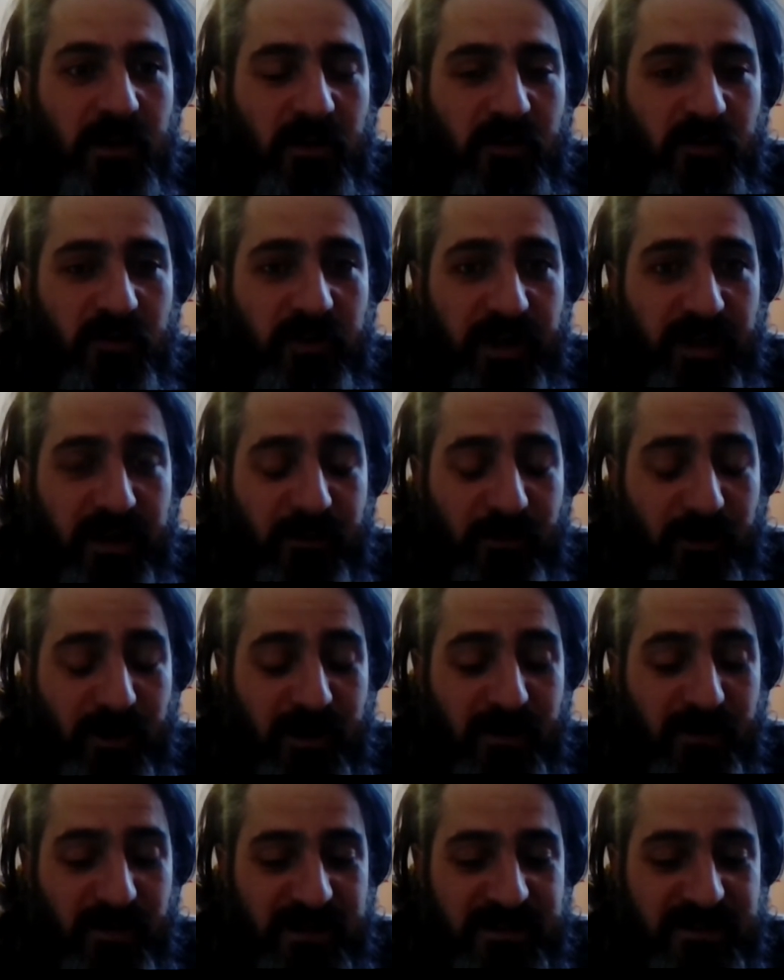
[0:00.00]
So yeah, the
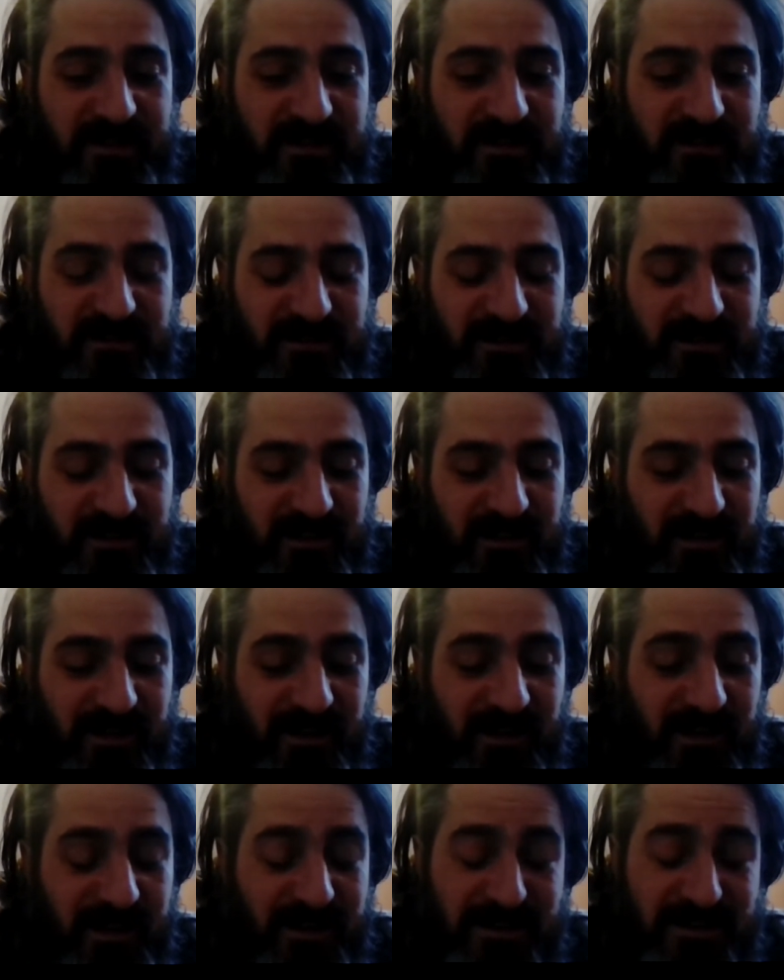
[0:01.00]
rocket mass heater is
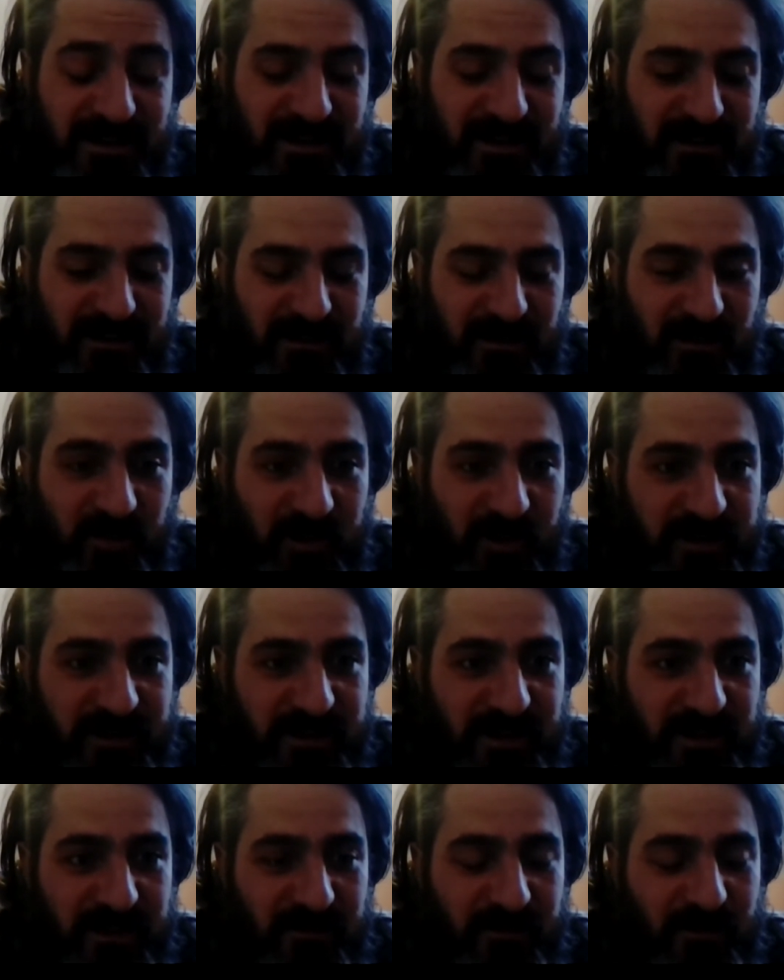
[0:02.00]
a exciting little
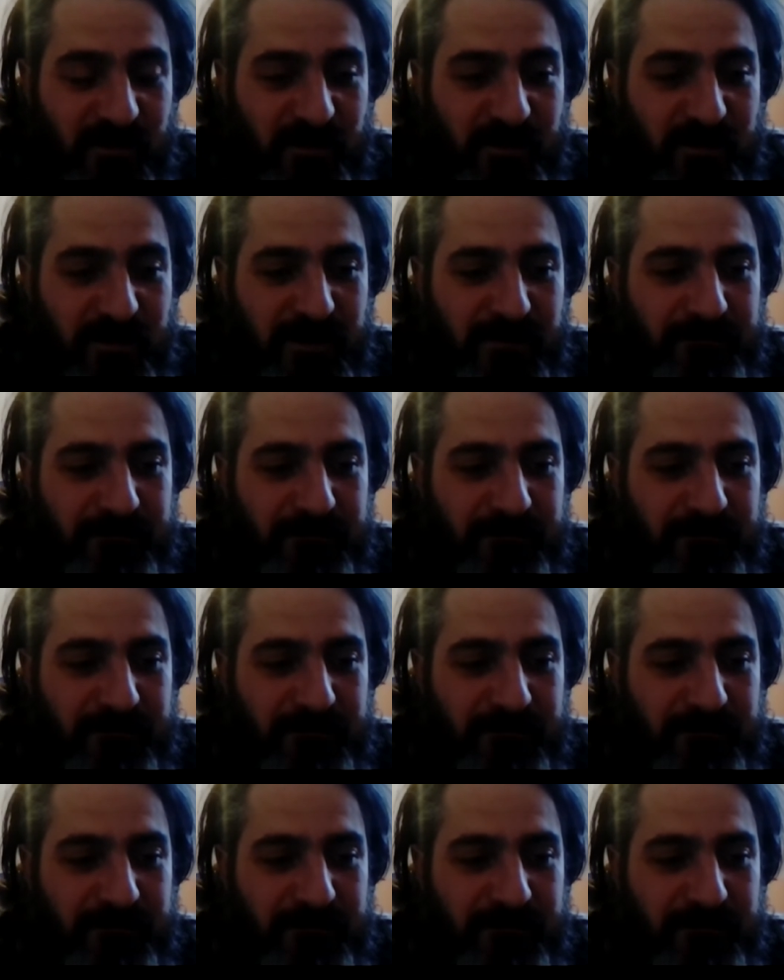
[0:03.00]
project for